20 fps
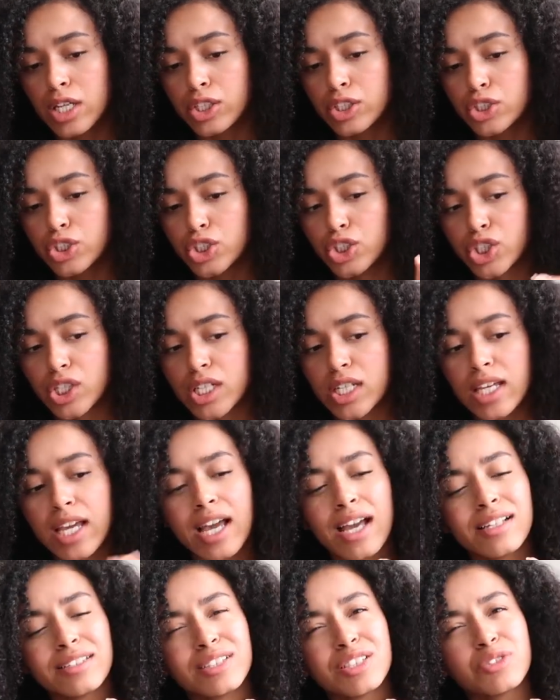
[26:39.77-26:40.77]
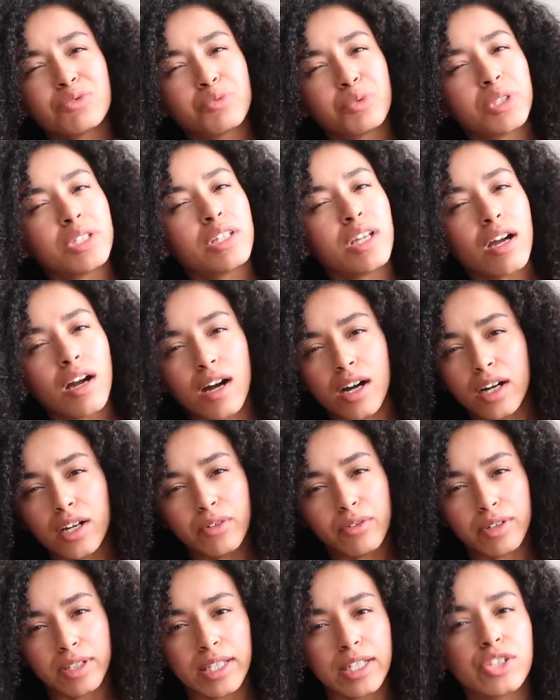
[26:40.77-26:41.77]
She has this really
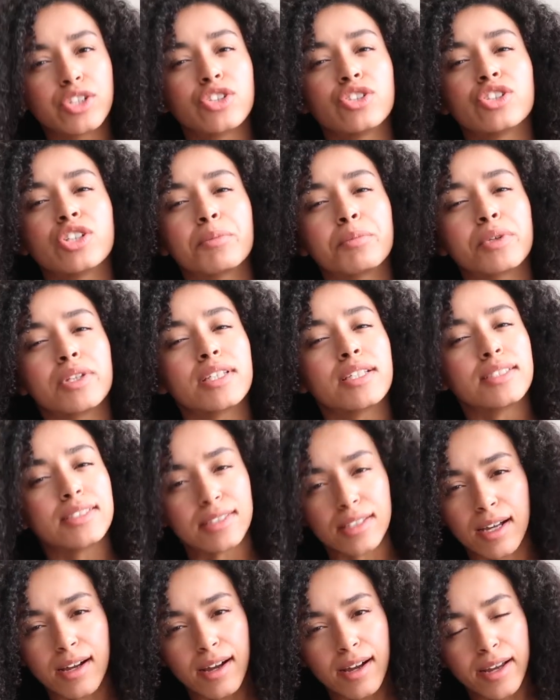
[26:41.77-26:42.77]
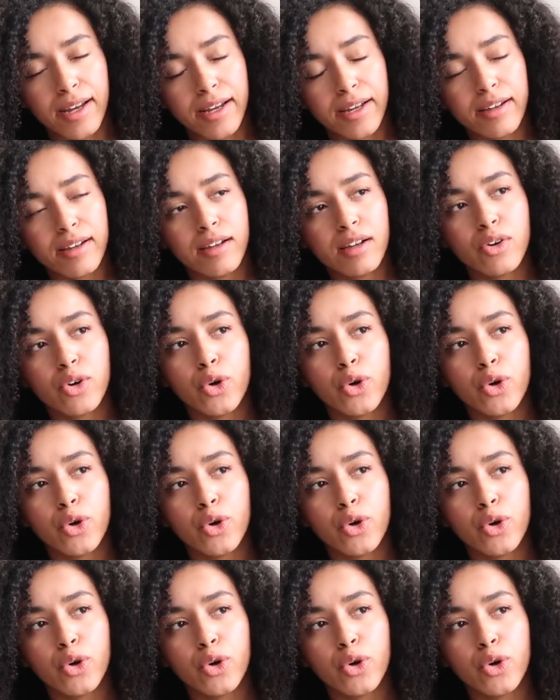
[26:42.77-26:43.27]
odd relationship with this guy